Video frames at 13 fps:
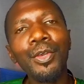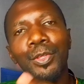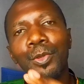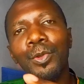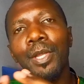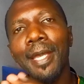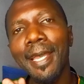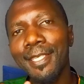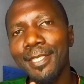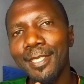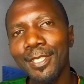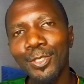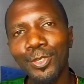you
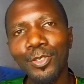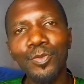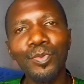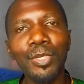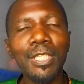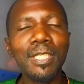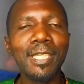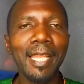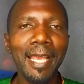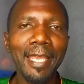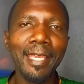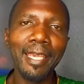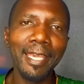guys shouldn't miss
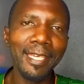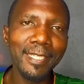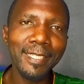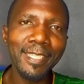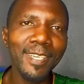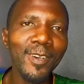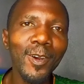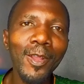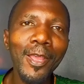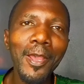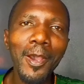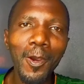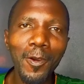like any single
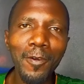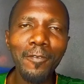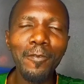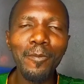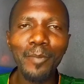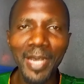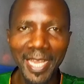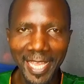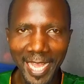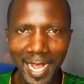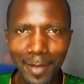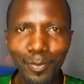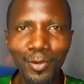of my
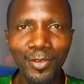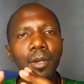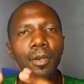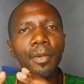upload.